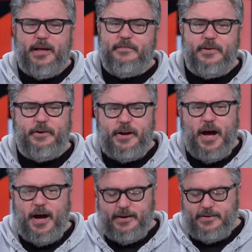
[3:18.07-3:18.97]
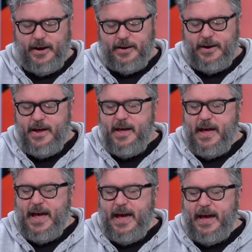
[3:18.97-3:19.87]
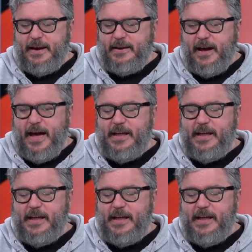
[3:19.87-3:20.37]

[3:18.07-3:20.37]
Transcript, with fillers: and a very odd duck and uh,